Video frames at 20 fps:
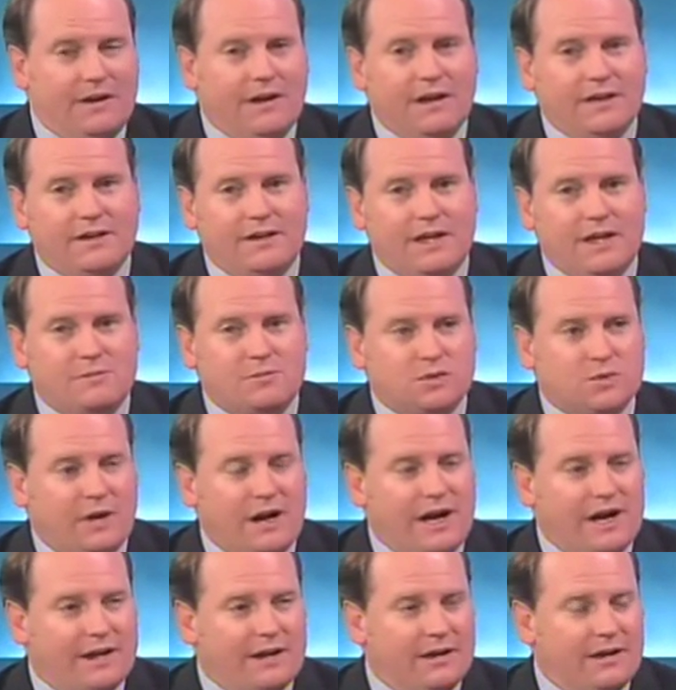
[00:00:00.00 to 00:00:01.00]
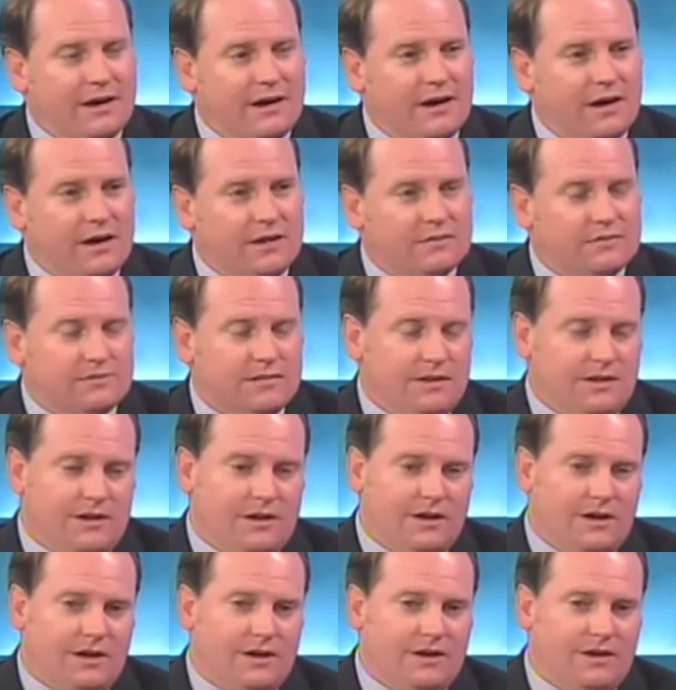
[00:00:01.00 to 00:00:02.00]
Uh, keep track of
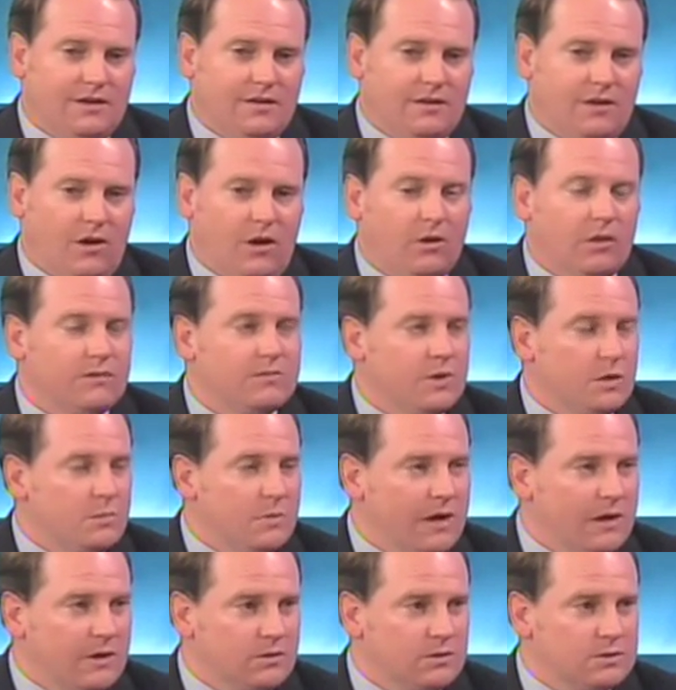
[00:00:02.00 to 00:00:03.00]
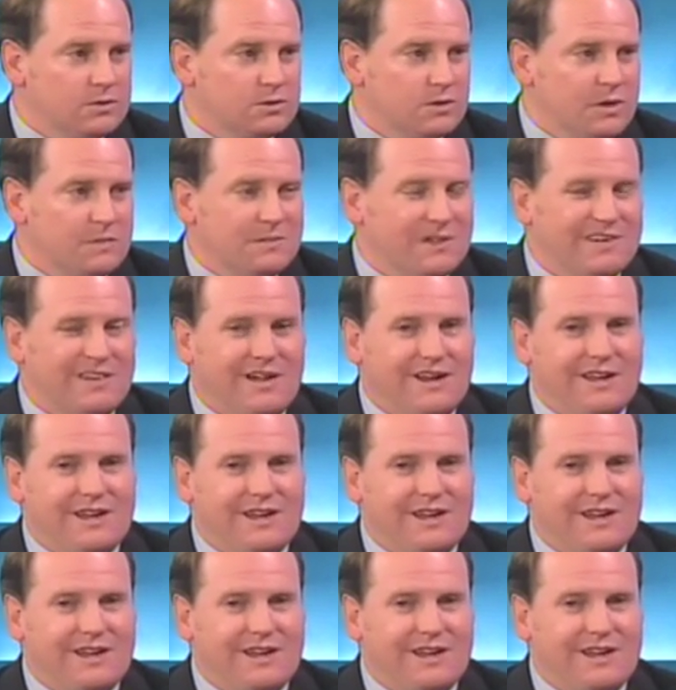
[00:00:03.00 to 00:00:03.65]
uh, all of your medical treatment.